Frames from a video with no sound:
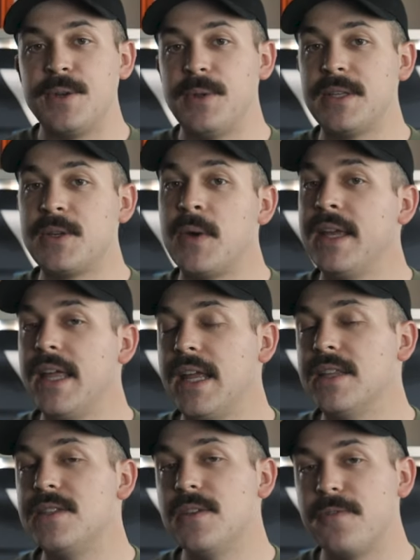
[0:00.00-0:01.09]
so let's go ahead and get
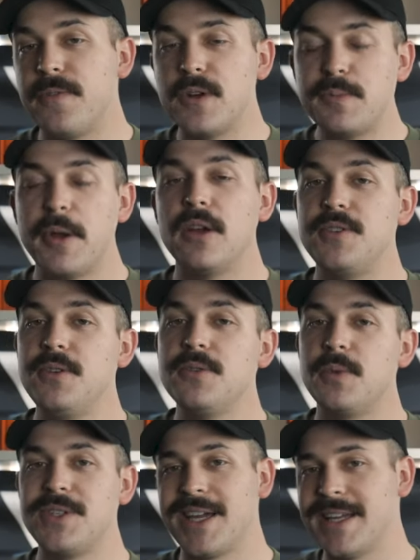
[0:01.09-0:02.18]
into the first pair of shoes,
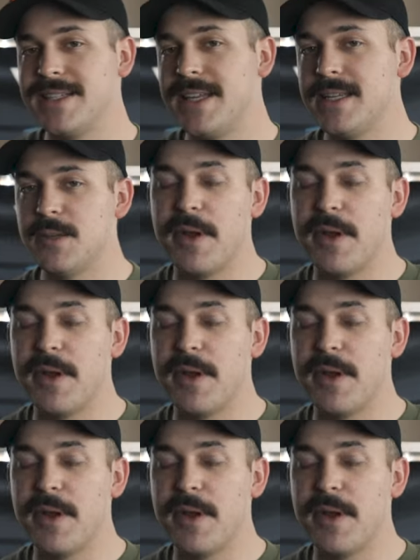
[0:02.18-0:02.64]
which like I said, is a